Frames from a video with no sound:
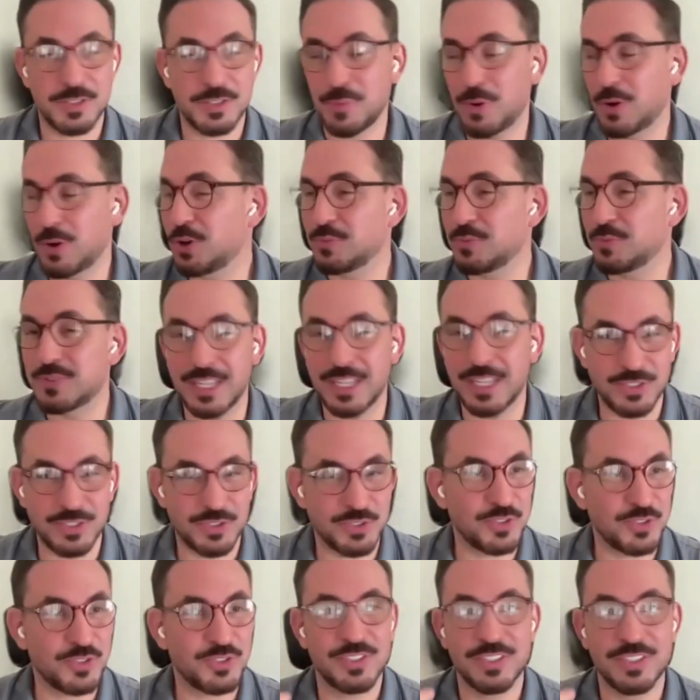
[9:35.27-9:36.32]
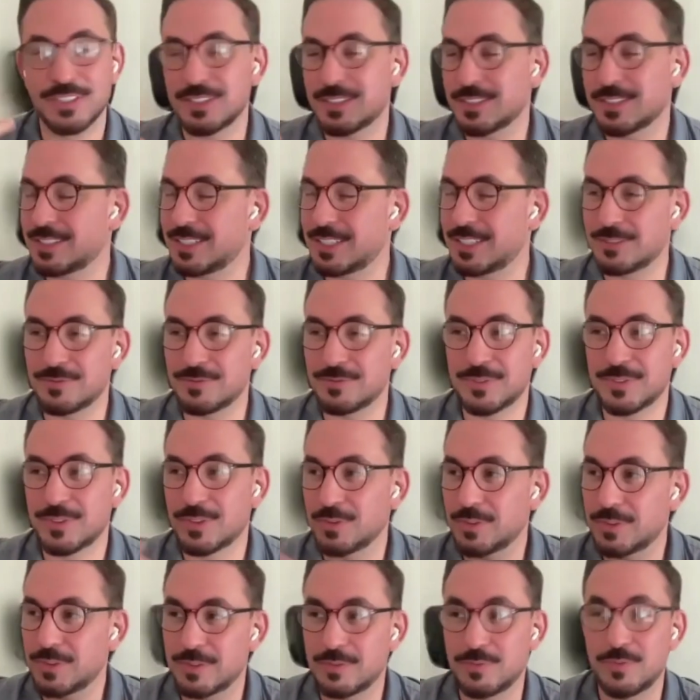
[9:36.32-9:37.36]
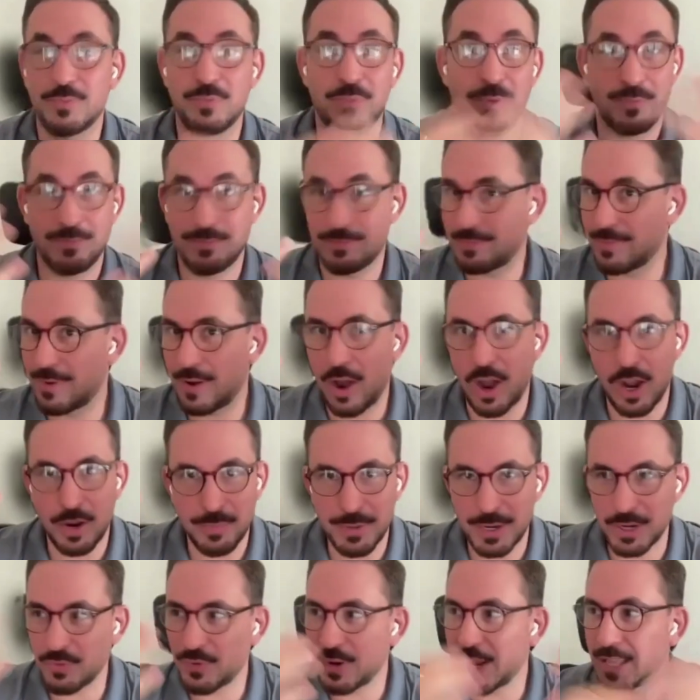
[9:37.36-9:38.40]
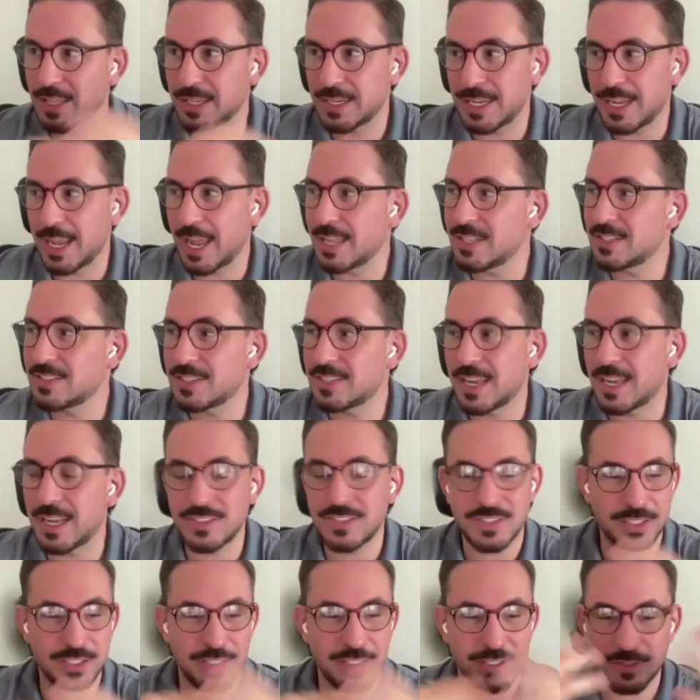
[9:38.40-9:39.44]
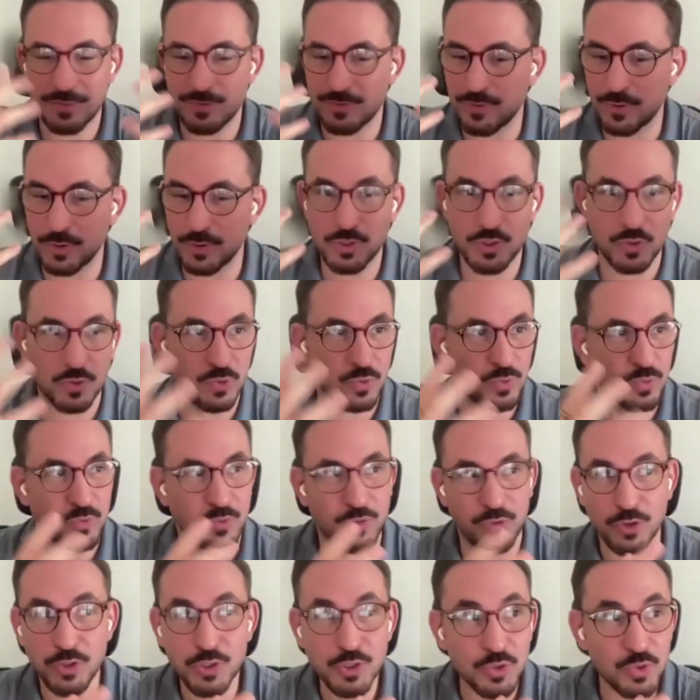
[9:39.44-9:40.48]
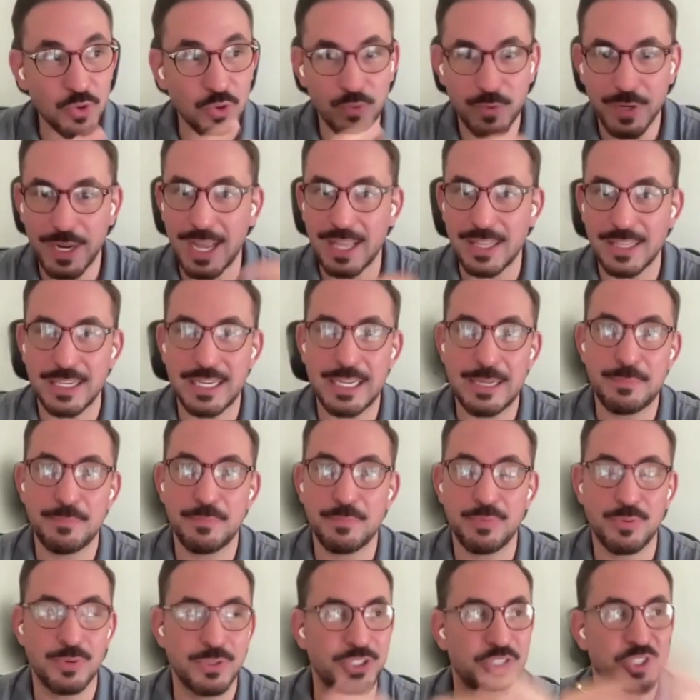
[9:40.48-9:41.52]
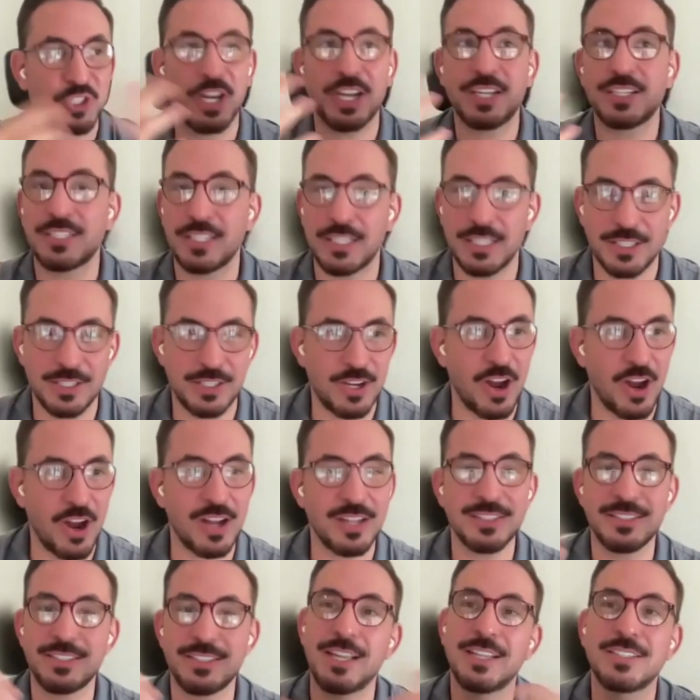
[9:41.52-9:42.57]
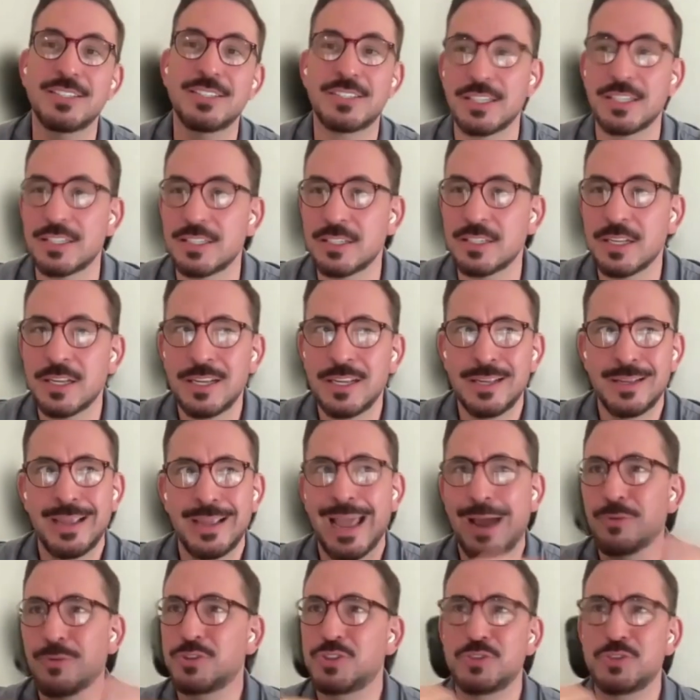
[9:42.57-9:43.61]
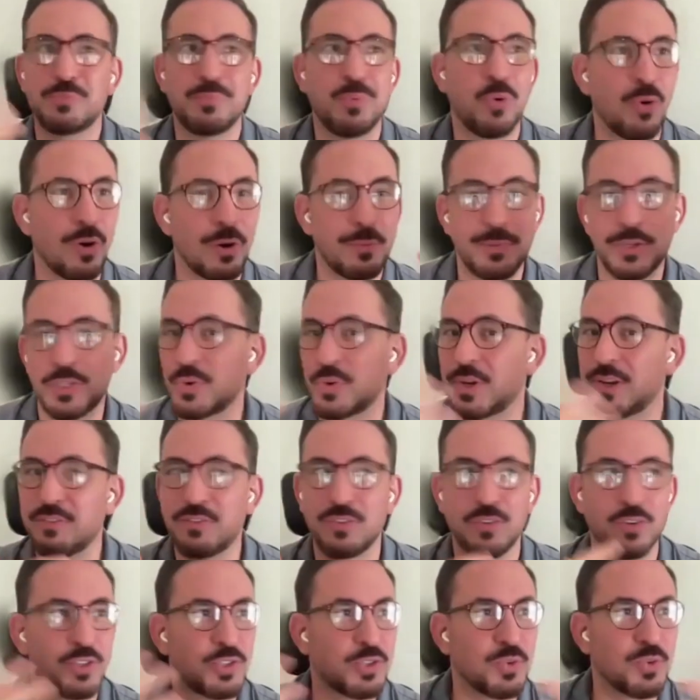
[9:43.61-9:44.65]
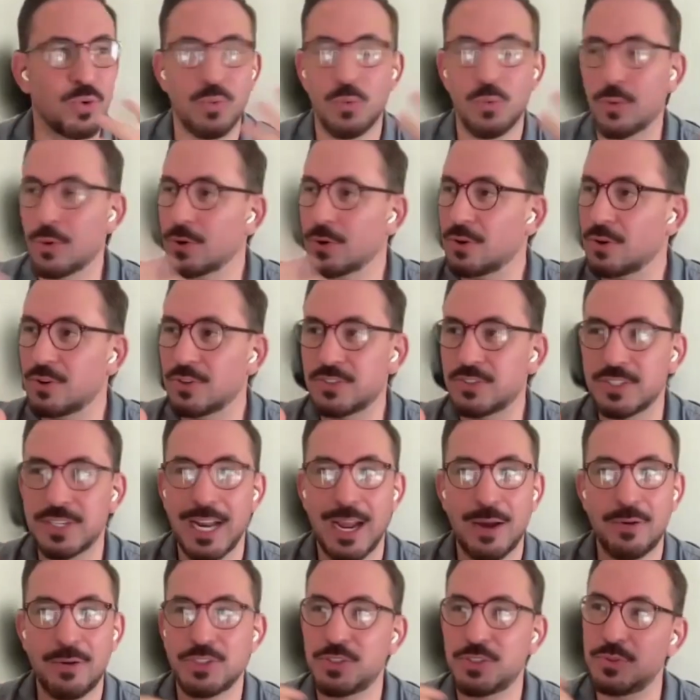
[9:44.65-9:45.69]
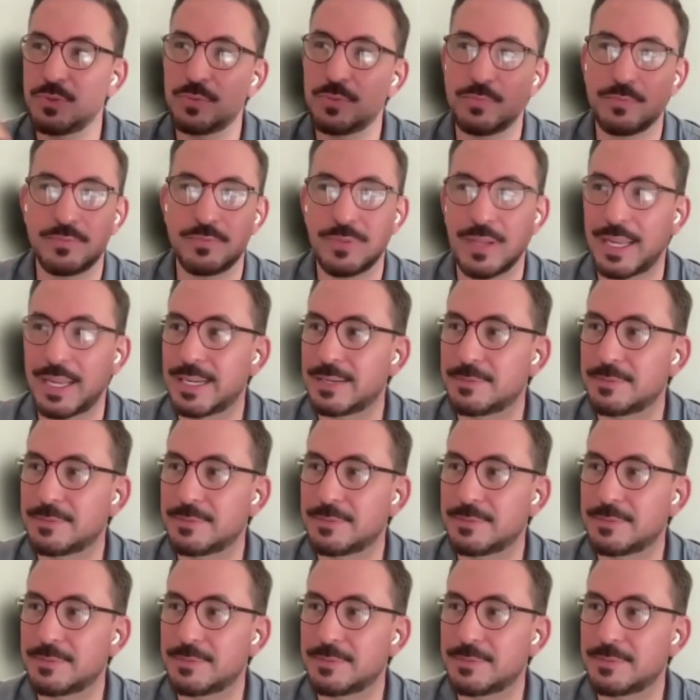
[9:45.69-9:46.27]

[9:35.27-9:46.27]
smart home sensors and augmented reality headsets and virtual reality projected content, and how would you port between virtual worlds, and how would you